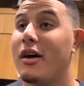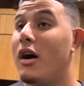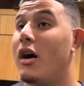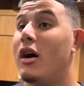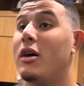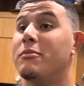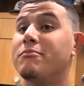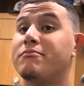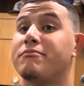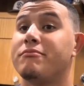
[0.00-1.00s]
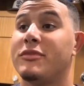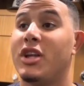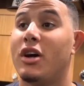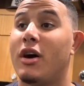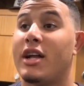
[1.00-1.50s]
I
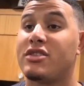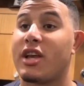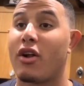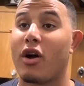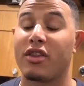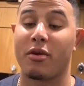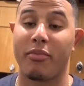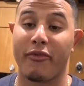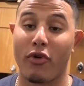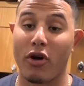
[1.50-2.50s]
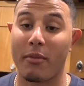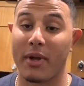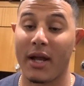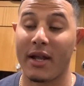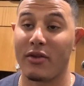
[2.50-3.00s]
just got to go out there and perform
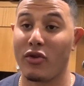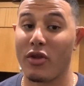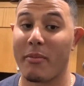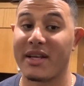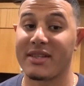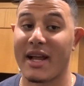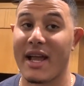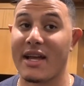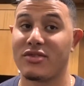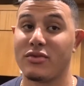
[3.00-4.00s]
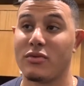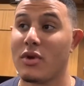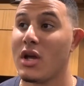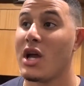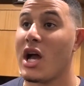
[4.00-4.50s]
and do the best I can to
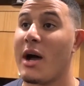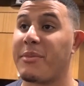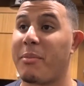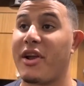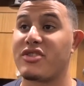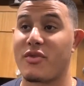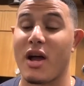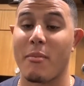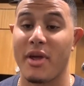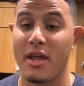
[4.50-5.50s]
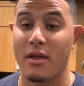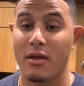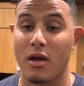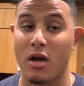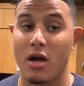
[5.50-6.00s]
help the players around
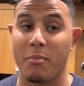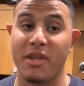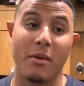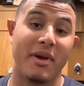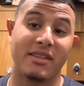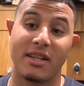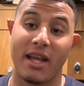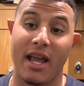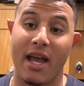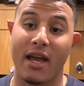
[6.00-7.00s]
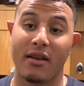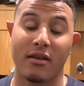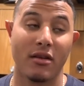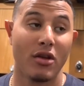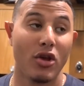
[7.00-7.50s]
me be the best that they can
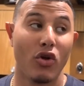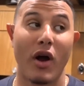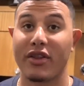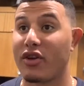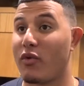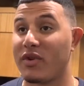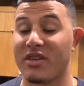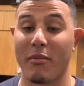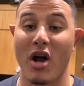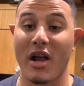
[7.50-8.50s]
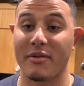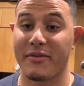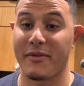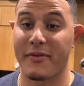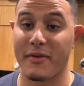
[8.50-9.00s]
and go out there and win some ball games
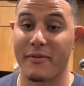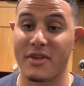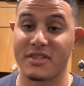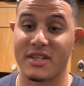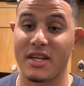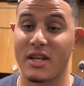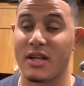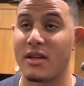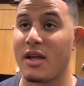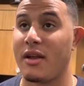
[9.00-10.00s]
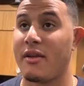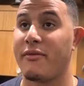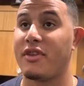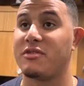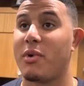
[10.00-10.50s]
for the city
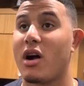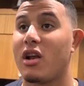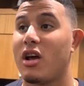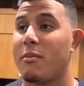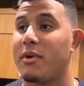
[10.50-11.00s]
and for this ball club.